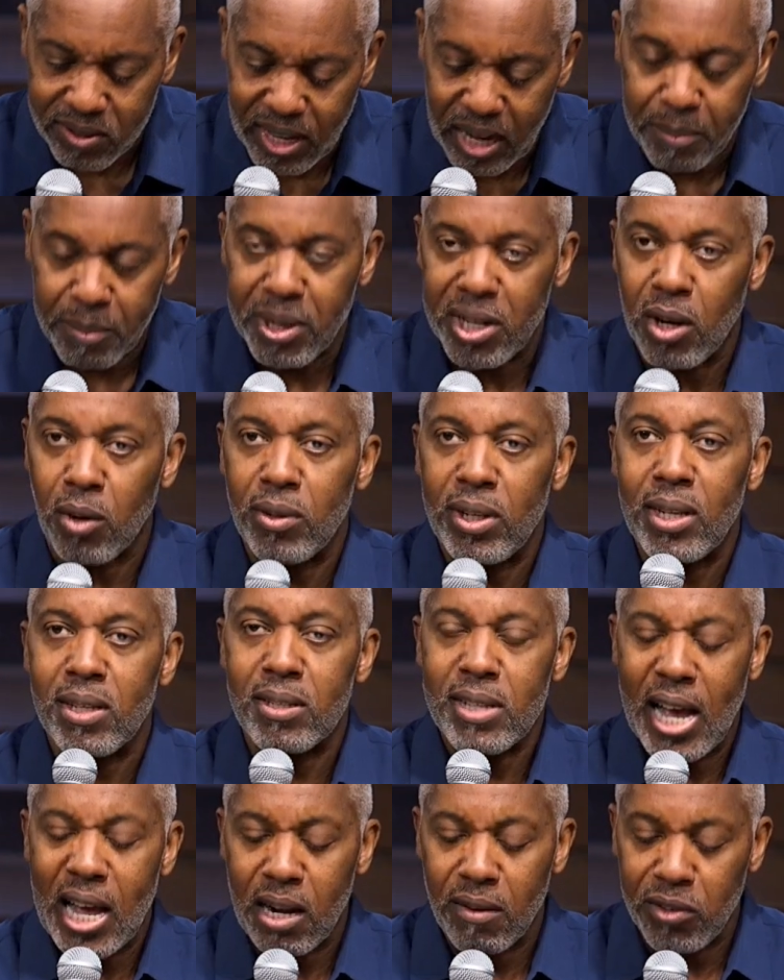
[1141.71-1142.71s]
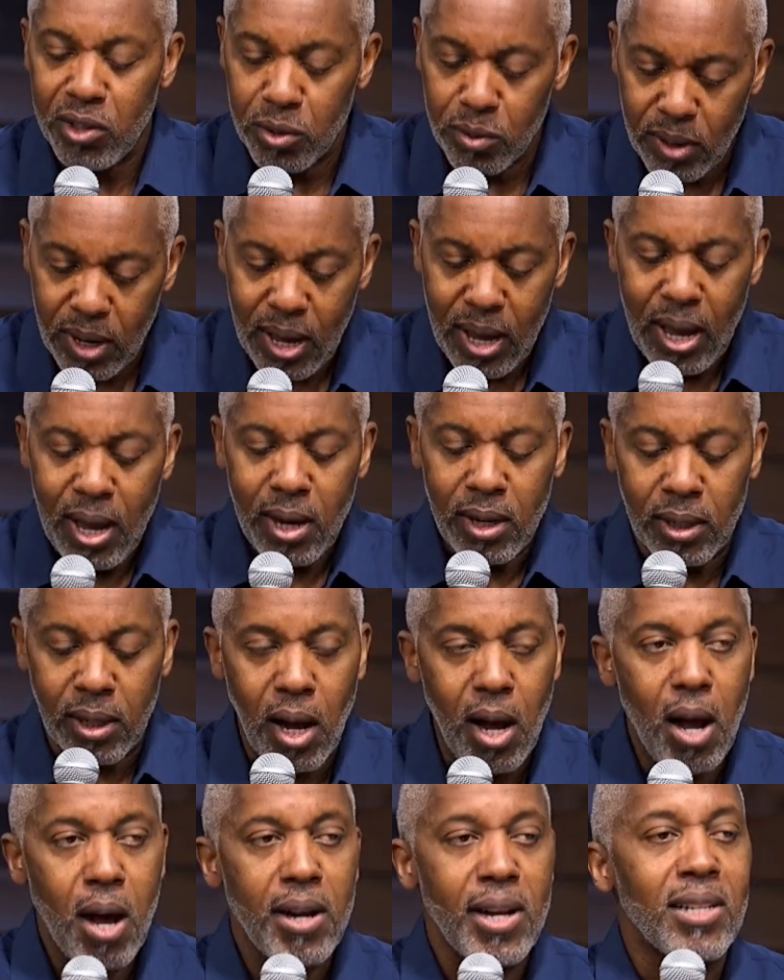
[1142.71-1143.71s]
statement on the inside of you.
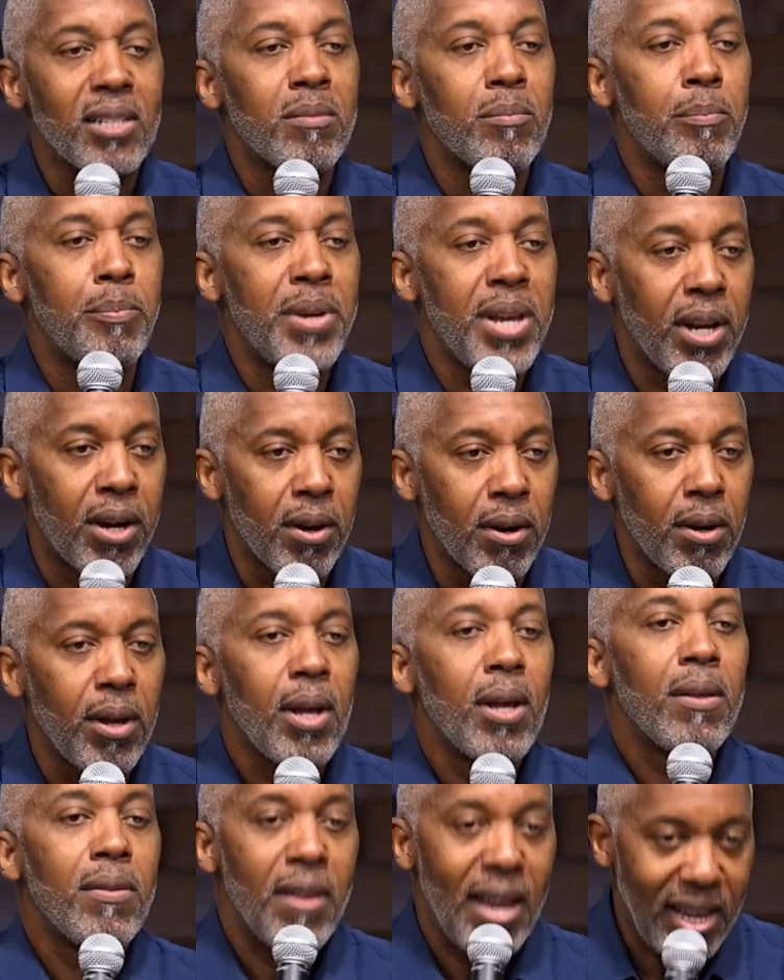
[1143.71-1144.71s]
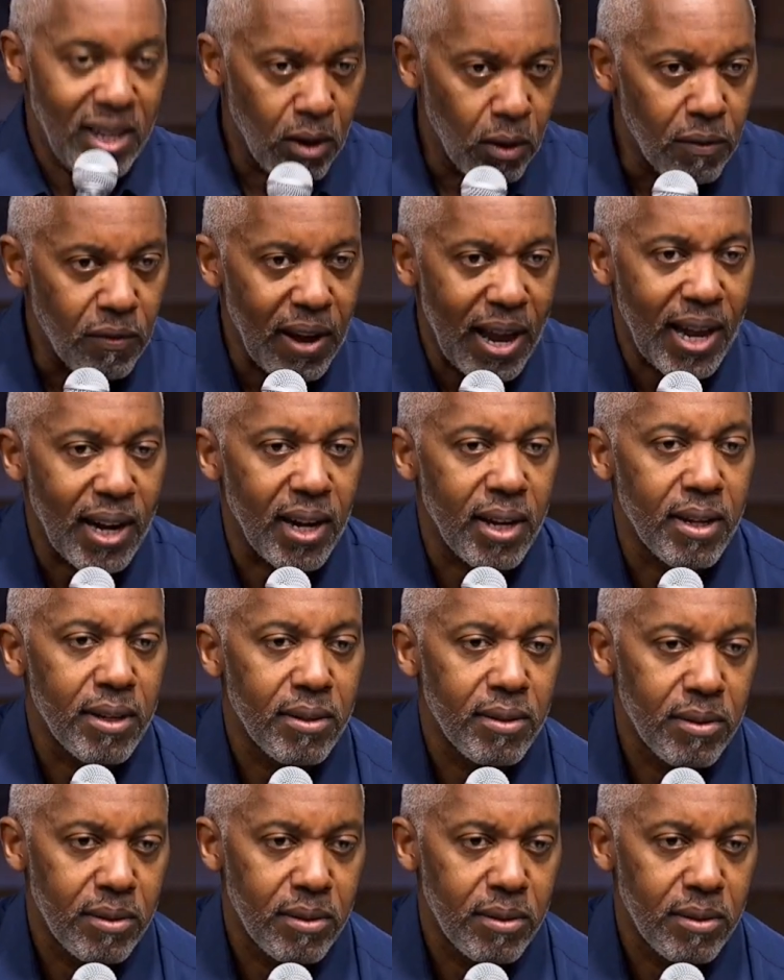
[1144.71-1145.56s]
God is bigger than your valley.